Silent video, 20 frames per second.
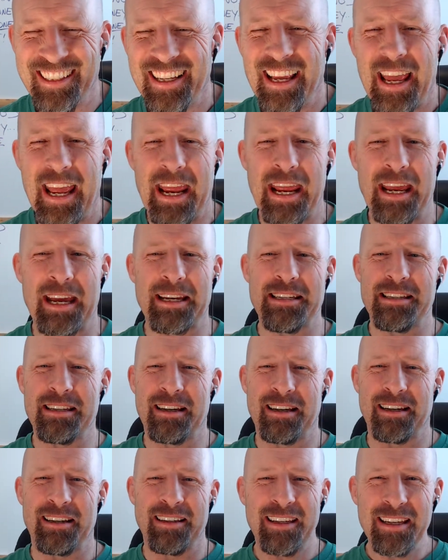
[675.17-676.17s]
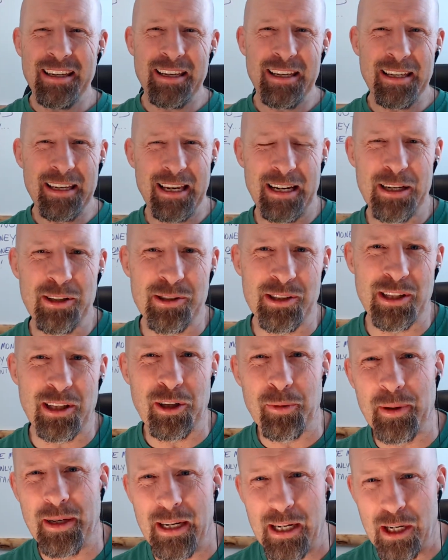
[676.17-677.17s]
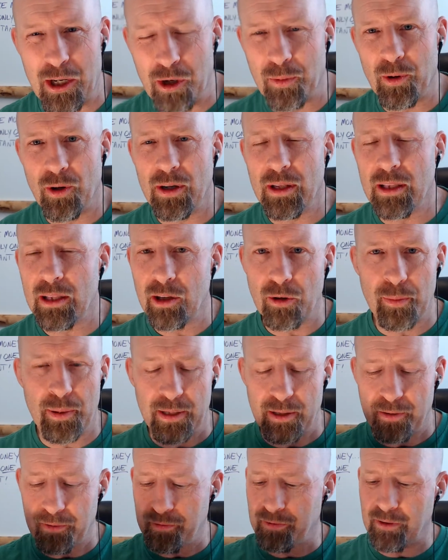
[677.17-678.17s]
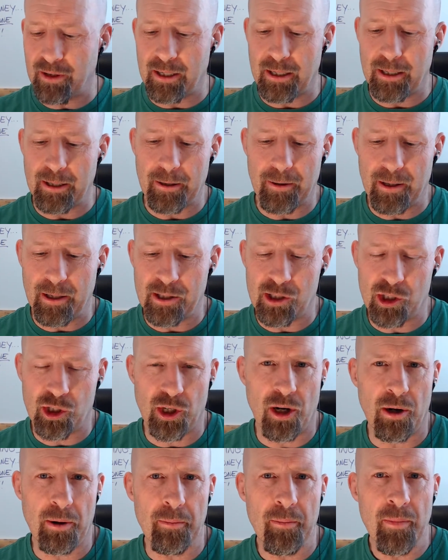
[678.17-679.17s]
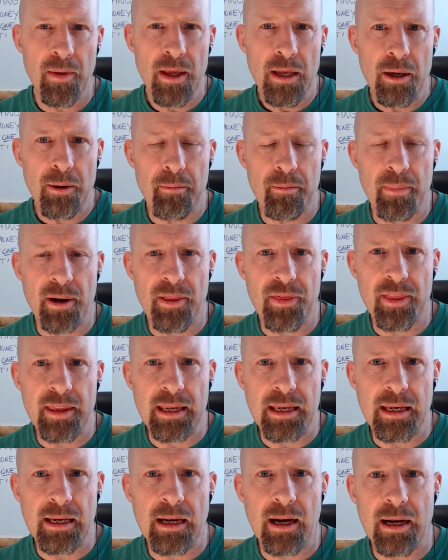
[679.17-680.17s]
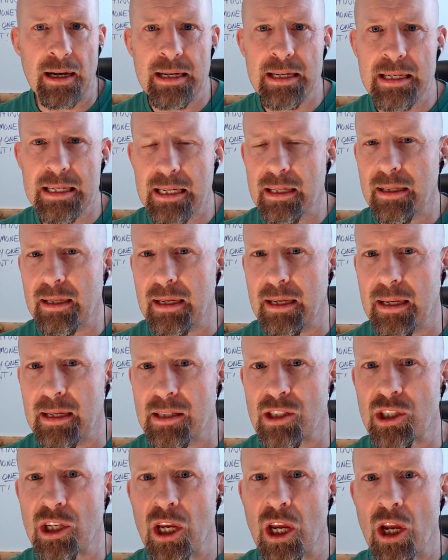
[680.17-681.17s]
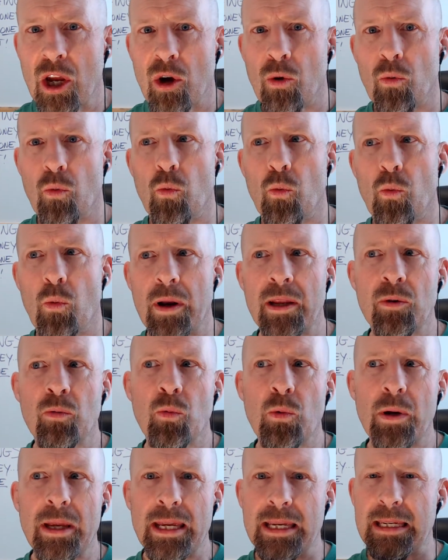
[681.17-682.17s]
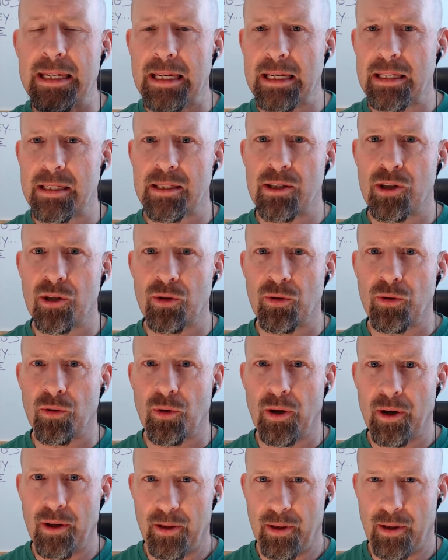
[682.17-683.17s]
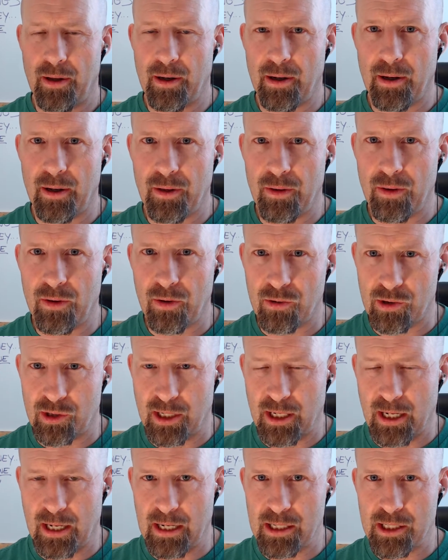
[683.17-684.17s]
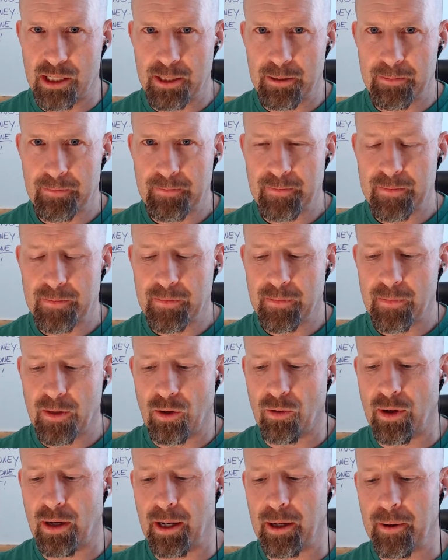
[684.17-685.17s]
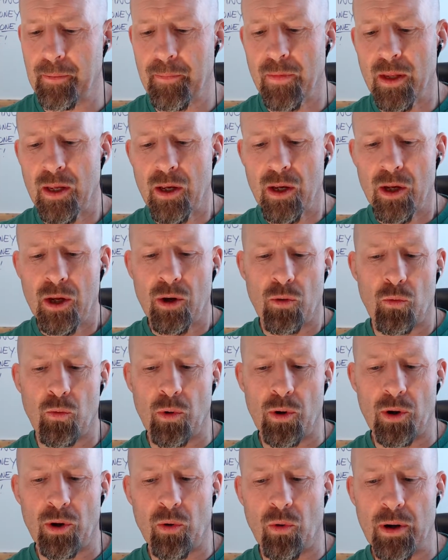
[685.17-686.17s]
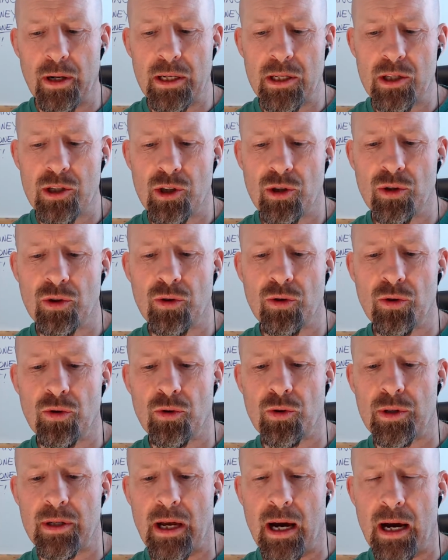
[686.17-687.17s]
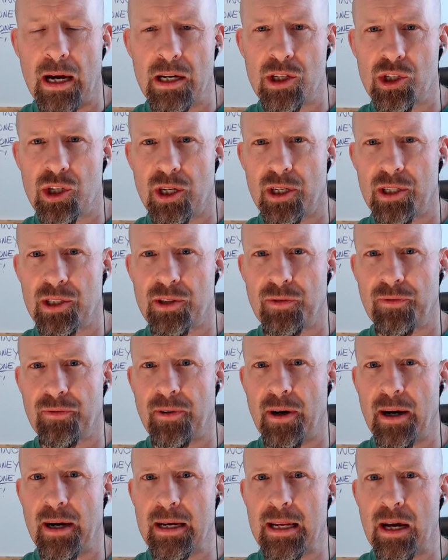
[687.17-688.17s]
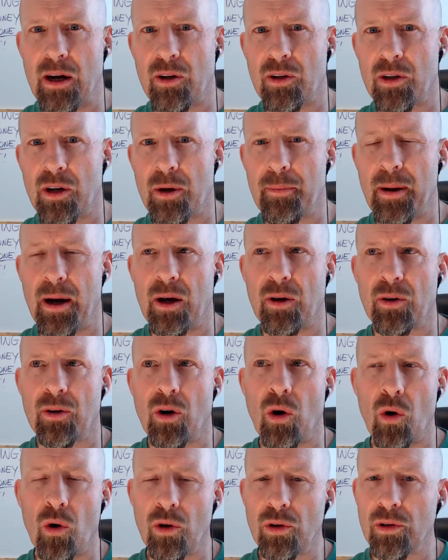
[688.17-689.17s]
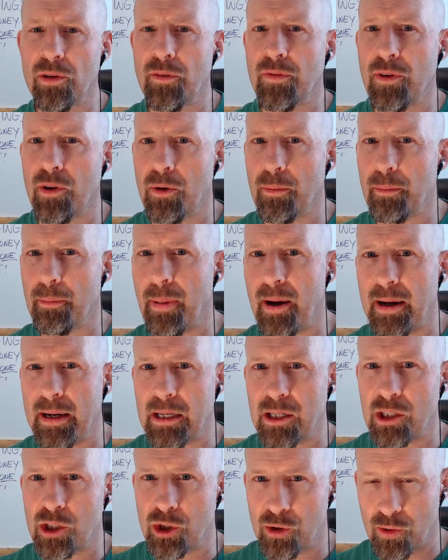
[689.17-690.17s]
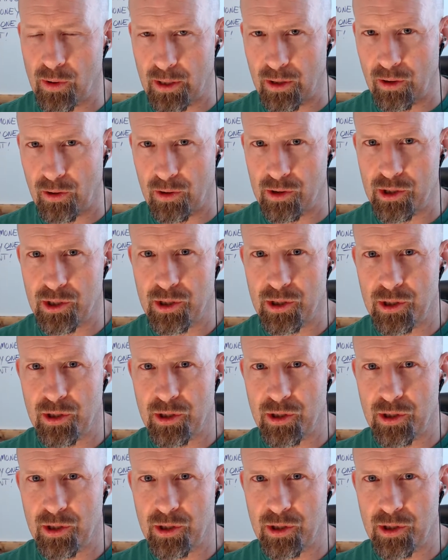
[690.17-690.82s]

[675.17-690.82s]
And you got to use a little bit of humor, a little bit of charm. But the idea is when we get to those guys, okay, we're going to not just find out about all of their buying triggers